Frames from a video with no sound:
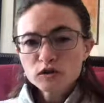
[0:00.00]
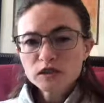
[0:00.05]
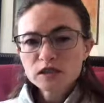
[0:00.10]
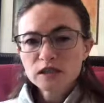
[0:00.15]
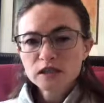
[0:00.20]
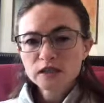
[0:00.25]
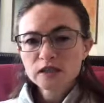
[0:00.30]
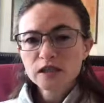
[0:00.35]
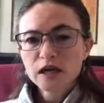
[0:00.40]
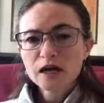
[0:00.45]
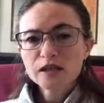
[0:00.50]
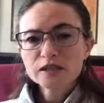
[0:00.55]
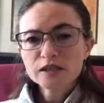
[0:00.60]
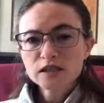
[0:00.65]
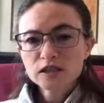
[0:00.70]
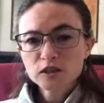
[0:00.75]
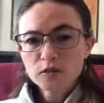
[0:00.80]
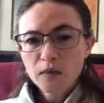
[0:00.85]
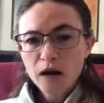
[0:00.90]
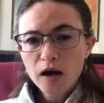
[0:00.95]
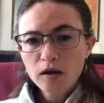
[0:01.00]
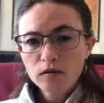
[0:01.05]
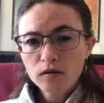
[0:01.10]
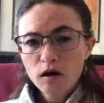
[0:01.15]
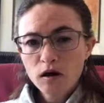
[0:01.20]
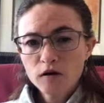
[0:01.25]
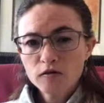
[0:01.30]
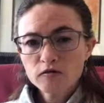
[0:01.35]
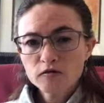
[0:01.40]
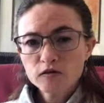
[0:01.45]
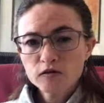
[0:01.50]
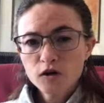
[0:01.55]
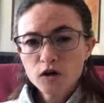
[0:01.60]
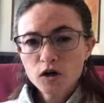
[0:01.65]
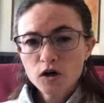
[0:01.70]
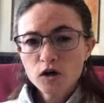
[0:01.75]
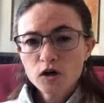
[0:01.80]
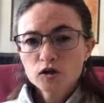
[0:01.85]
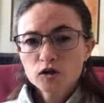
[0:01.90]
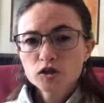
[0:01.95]
success is about love.
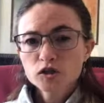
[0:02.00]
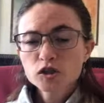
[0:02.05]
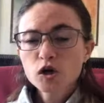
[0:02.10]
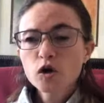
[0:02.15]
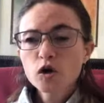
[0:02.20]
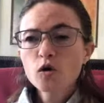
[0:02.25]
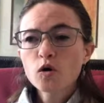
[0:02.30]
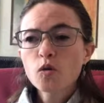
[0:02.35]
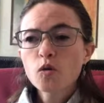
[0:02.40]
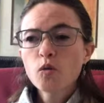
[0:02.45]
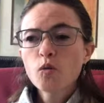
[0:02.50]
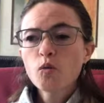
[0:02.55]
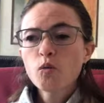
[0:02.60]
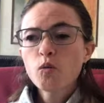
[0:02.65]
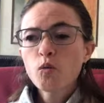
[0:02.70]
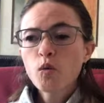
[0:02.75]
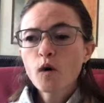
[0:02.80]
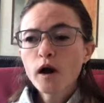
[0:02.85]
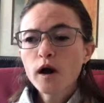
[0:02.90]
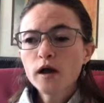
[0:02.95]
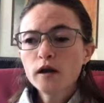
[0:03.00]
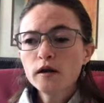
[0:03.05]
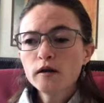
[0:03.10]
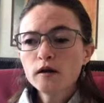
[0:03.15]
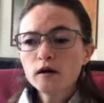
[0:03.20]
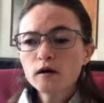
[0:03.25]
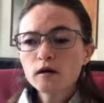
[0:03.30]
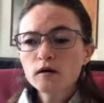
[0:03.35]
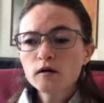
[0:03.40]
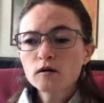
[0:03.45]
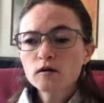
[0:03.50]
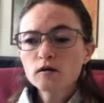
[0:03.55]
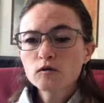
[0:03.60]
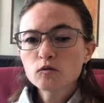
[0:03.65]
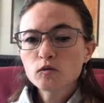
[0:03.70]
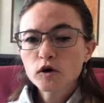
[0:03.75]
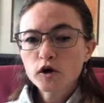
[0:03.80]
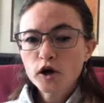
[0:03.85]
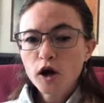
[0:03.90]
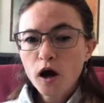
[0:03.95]
So when
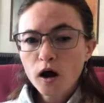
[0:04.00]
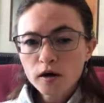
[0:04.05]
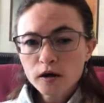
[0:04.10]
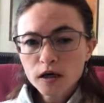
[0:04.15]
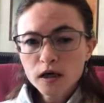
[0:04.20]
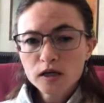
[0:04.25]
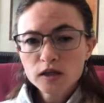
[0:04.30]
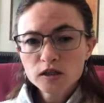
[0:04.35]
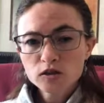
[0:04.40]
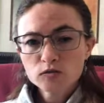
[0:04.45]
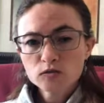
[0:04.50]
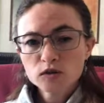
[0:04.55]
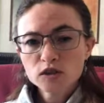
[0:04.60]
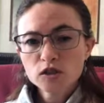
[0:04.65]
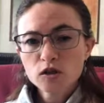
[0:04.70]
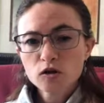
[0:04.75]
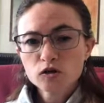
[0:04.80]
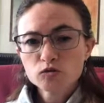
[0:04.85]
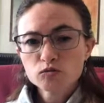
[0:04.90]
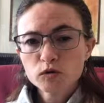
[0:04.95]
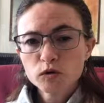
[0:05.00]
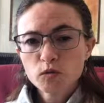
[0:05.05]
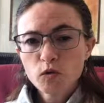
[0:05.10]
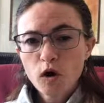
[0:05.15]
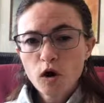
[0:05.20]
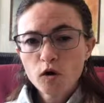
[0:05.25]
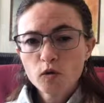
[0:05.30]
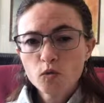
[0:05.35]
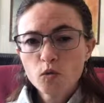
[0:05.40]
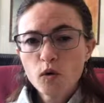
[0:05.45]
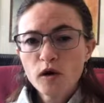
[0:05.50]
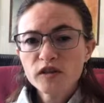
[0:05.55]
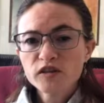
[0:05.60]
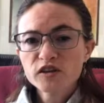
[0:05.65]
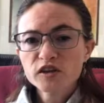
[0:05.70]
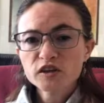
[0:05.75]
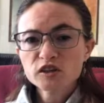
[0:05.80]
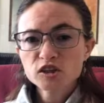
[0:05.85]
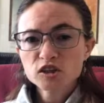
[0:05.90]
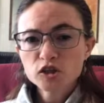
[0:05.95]
we're not getting the results we want, when
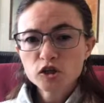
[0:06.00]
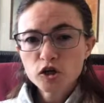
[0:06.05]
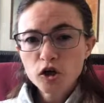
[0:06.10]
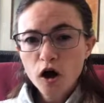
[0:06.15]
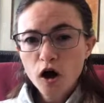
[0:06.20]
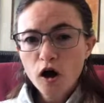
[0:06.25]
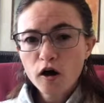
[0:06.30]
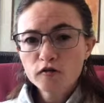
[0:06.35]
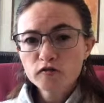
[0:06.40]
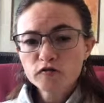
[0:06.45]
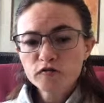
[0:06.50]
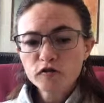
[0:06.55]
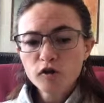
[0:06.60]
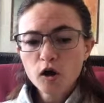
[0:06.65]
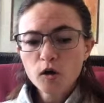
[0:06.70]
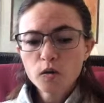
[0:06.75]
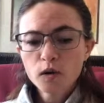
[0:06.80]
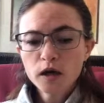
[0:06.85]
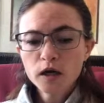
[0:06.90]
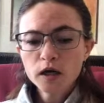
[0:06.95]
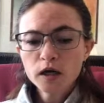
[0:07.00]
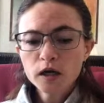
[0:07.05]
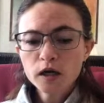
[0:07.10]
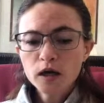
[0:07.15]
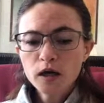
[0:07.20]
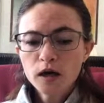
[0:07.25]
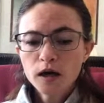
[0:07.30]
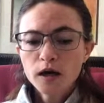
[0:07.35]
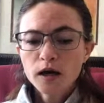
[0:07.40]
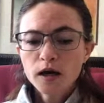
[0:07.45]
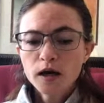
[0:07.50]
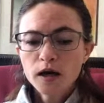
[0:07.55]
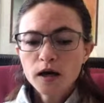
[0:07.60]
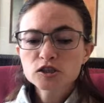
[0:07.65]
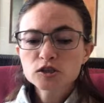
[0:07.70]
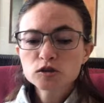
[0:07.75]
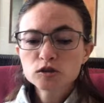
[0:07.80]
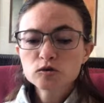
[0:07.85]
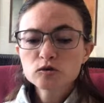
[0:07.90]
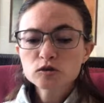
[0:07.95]
things are not flowing,
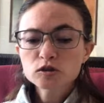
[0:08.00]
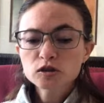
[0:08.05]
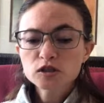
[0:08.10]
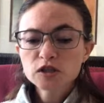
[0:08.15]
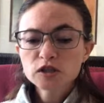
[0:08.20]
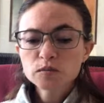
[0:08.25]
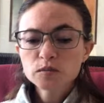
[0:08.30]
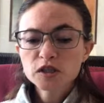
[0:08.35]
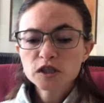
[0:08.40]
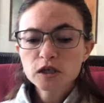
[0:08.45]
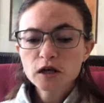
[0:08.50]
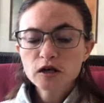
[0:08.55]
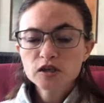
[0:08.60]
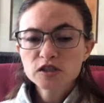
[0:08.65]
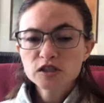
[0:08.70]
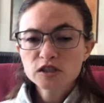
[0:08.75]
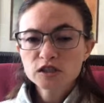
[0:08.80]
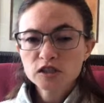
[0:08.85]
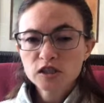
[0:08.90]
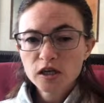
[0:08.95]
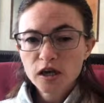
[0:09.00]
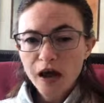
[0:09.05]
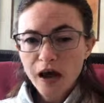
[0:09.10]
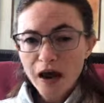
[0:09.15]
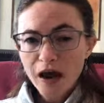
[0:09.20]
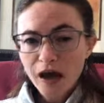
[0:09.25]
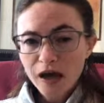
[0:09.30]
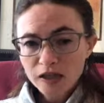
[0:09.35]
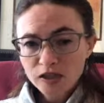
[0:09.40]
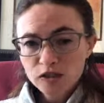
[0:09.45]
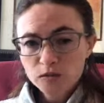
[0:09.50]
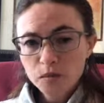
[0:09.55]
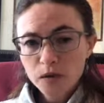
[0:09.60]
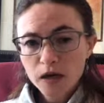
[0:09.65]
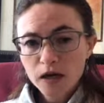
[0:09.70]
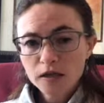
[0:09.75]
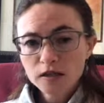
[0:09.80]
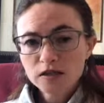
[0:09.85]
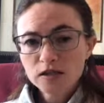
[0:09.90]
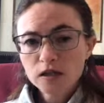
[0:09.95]
it's usually because there's an
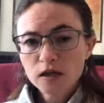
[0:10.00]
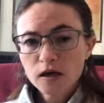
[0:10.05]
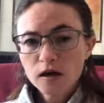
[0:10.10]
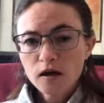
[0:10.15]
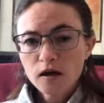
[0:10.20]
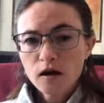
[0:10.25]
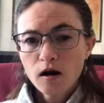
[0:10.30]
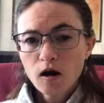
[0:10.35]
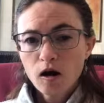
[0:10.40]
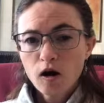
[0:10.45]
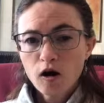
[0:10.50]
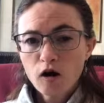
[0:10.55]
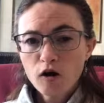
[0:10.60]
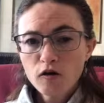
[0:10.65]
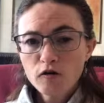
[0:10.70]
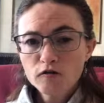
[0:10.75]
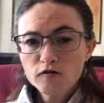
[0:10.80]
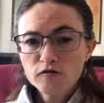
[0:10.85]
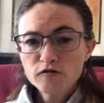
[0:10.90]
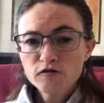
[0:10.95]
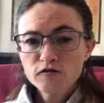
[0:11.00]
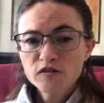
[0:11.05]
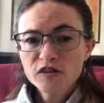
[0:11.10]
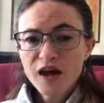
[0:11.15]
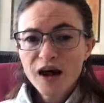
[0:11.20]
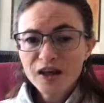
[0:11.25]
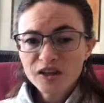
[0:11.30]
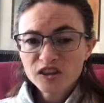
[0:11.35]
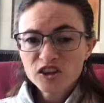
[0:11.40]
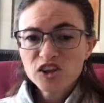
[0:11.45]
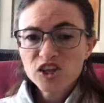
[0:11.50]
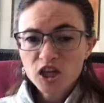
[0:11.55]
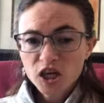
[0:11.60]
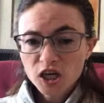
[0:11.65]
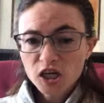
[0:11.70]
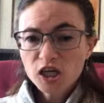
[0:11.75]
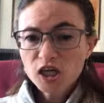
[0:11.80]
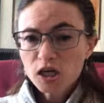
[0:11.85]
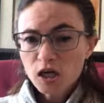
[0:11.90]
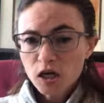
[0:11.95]
aspect of that
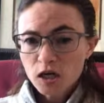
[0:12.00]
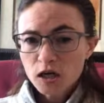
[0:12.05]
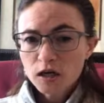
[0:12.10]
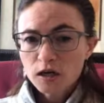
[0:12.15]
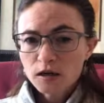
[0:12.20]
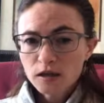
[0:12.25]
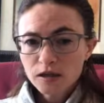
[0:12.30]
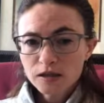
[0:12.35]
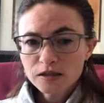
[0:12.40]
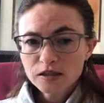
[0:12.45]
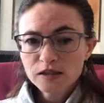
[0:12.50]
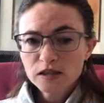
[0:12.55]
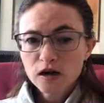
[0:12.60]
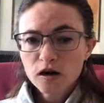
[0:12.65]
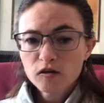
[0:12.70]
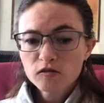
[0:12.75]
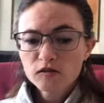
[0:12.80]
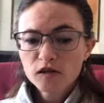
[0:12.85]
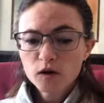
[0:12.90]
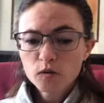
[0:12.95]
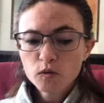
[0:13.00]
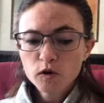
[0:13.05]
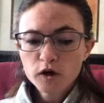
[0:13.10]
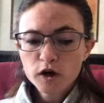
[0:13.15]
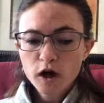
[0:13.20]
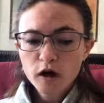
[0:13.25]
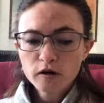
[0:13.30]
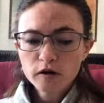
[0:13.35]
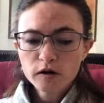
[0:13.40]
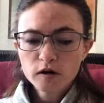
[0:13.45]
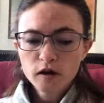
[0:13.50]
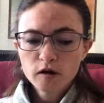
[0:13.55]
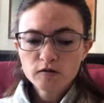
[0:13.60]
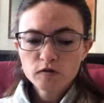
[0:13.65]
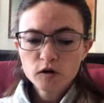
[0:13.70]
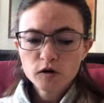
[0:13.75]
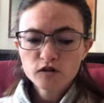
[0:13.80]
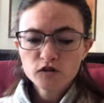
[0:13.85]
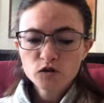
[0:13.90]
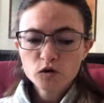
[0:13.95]
thing itself that we're not in love
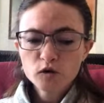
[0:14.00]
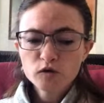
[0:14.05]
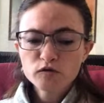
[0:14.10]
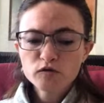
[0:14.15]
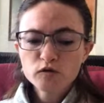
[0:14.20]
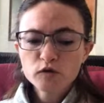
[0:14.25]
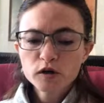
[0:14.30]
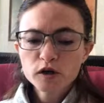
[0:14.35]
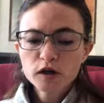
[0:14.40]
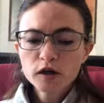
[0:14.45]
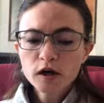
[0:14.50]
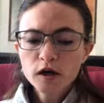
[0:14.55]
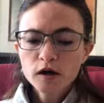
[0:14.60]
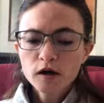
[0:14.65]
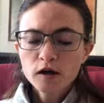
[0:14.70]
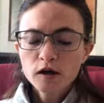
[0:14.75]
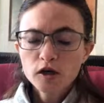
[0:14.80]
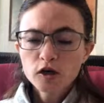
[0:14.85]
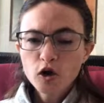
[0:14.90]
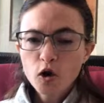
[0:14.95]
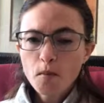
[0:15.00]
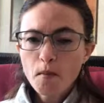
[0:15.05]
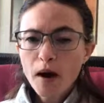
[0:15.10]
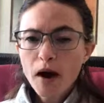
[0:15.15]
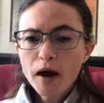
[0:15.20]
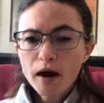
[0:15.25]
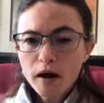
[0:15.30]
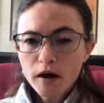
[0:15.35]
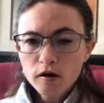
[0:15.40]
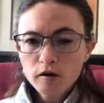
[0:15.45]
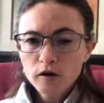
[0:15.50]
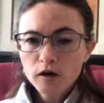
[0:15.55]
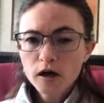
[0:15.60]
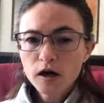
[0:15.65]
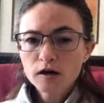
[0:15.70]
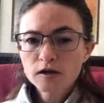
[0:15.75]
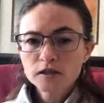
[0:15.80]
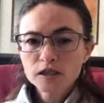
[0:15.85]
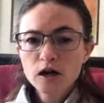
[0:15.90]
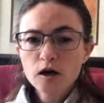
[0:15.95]
with. So if my
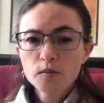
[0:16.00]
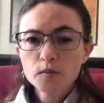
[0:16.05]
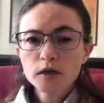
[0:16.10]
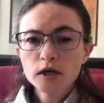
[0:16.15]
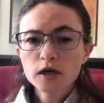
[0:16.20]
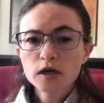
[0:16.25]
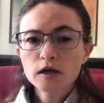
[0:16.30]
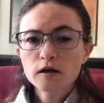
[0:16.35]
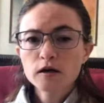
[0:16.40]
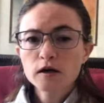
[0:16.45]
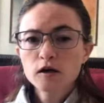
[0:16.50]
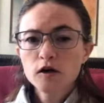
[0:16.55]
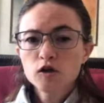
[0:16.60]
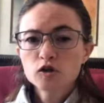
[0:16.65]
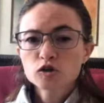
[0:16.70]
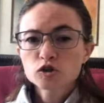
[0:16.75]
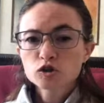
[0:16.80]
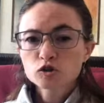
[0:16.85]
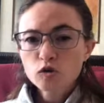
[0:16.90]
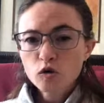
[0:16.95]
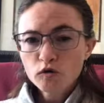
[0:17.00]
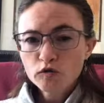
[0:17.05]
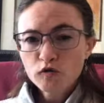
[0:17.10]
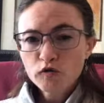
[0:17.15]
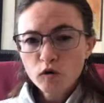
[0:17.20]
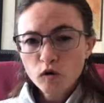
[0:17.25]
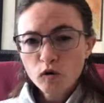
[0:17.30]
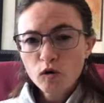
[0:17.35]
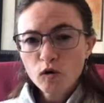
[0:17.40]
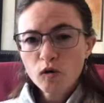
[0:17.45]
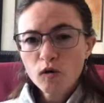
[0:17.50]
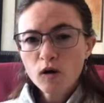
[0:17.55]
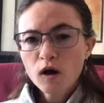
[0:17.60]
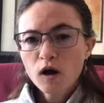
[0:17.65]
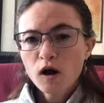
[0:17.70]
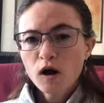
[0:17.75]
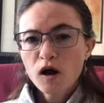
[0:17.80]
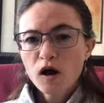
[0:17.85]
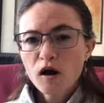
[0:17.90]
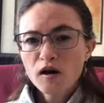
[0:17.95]
area is helping soulful
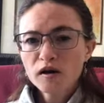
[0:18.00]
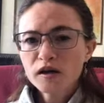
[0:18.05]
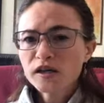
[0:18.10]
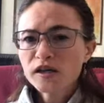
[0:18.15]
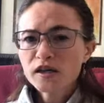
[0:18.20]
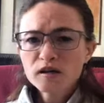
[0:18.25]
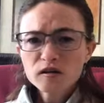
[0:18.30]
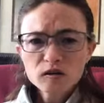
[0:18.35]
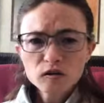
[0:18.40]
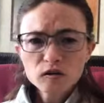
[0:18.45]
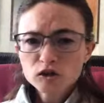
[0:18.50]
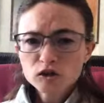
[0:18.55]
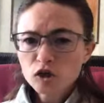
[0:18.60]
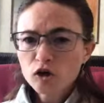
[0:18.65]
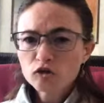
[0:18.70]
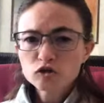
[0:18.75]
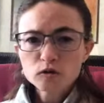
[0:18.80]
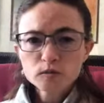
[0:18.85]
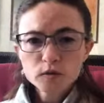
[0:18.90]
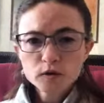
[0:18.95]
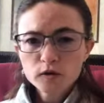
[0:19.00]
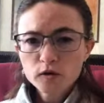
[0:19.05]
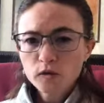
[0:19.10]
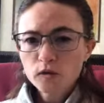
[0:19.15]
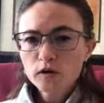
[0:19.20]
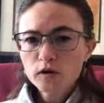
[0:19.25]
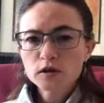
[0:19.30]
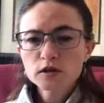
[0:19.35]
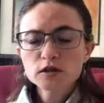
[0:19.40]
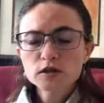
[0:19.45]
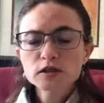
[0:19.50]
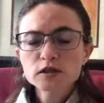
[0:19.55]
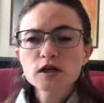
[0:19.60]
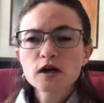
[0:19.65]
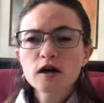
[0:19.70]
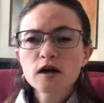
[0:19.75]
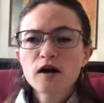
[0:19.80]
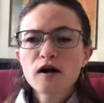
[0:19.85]
healers, entrepreneurs